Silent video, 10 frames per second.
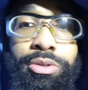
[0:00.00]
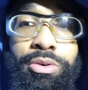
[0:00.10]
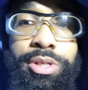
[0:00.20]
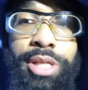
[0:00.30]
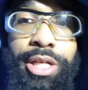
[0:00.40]

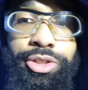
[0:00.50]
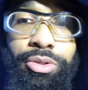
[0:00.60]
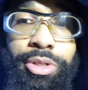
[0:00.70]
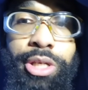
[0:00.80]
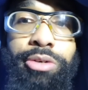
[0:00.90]
doing. Stay
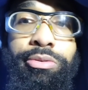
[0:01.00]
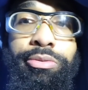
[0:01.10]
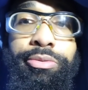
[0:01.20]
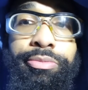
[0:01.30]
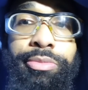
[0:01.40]
true to you.
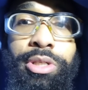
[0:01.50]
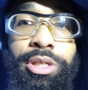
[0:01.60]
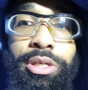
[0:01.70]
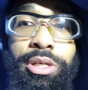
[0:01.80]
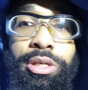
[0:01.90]

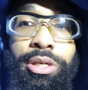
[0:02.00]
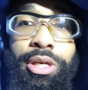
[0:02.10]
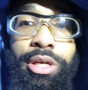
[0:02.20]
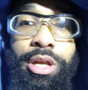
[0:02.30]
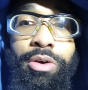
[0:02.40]

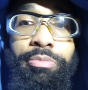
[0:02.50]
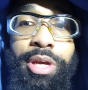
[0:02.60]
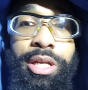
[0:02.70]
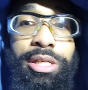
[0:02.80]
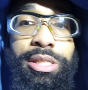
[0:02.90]
You know,
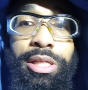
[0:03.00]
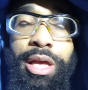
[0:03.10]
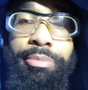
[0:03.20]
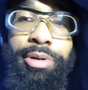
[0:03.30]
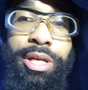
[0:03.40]
being a
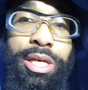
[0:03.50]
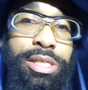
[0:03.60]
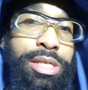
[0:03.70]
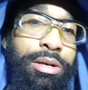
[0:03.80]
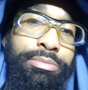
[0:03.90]
celebrity is
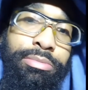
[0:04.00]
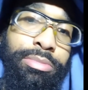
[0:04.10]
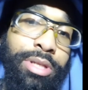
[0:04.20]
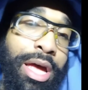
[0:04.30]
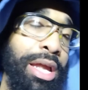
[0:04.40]

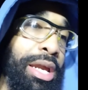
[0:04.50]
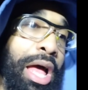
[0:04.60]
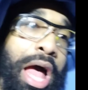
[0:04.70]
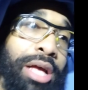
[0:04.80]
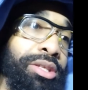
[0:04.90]
something that
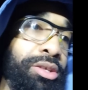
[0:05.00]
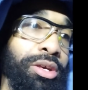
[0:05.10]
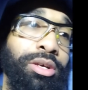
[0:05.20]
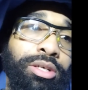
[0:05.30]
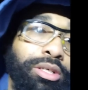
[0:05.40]
I yeah,